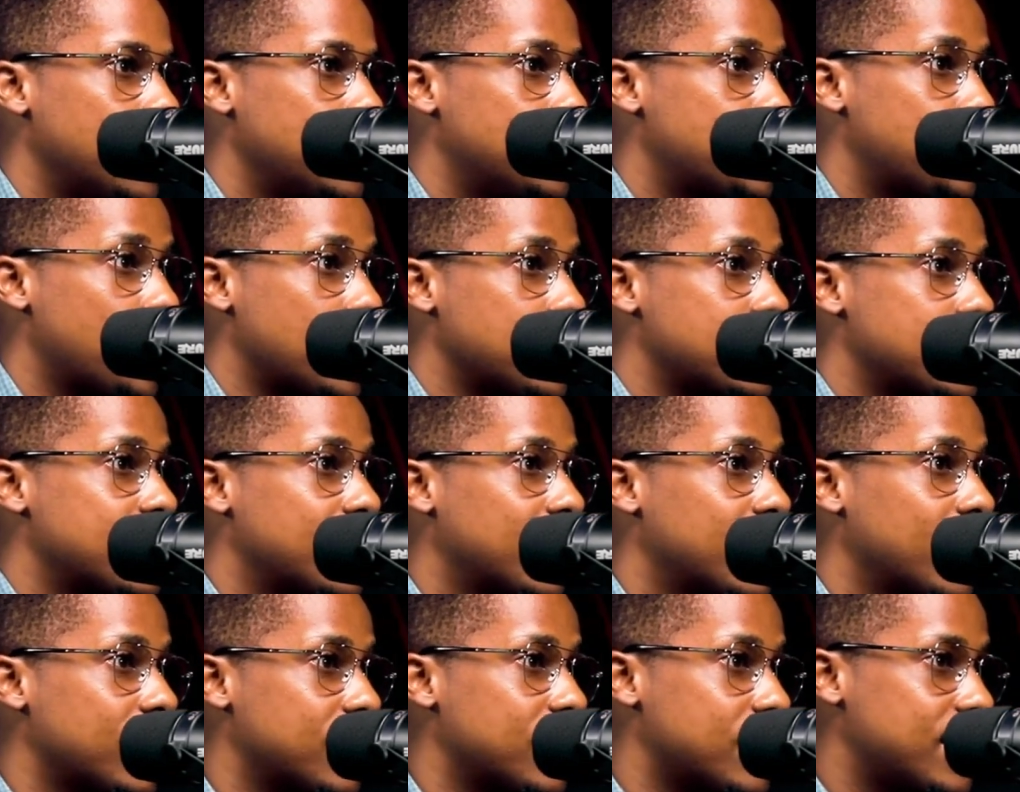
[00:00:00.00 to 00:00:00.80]
And
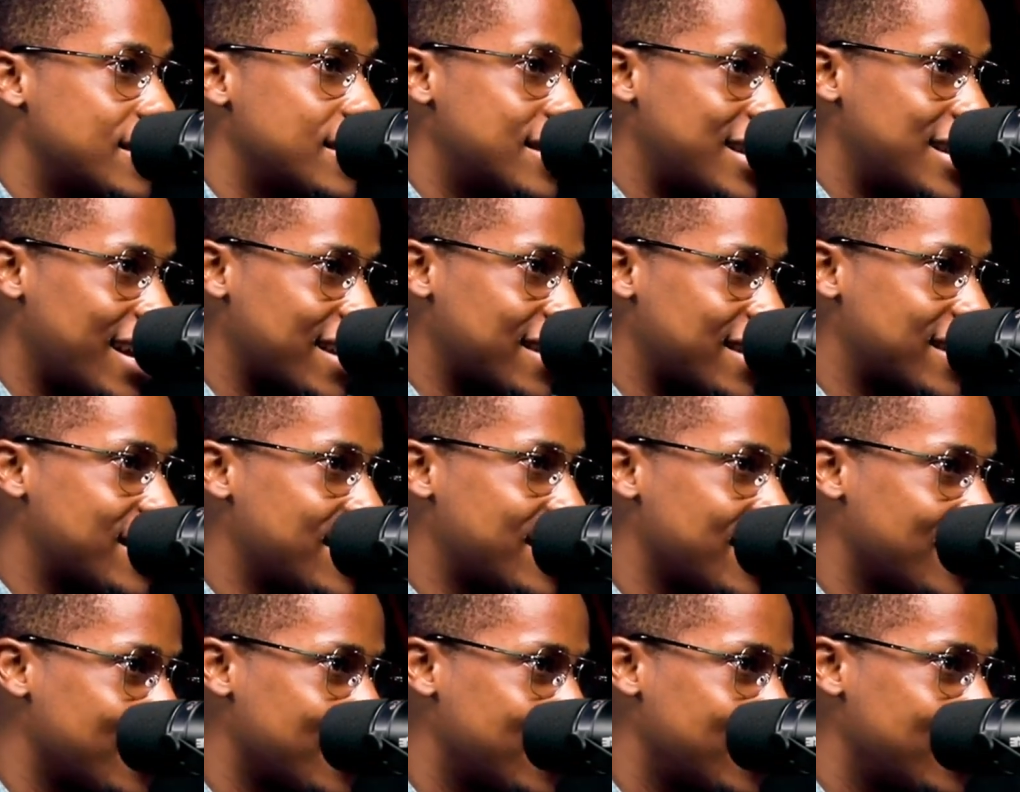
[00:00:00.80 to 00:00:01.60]
trust gets
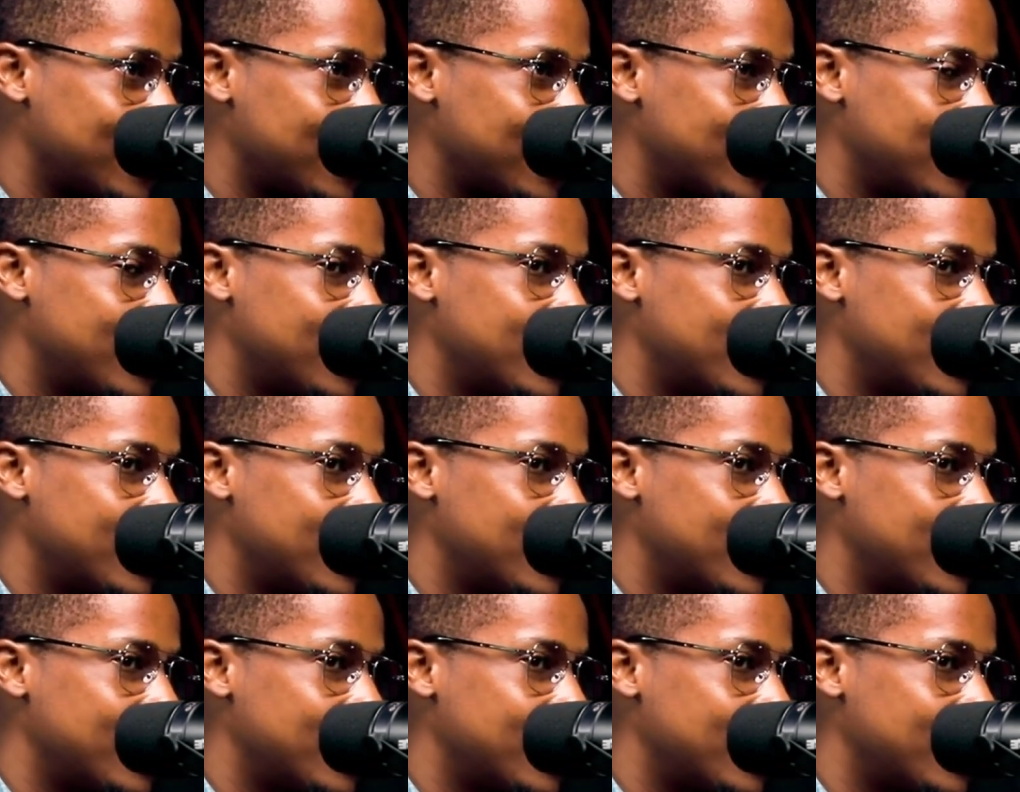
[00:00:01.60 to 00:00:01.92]
tested.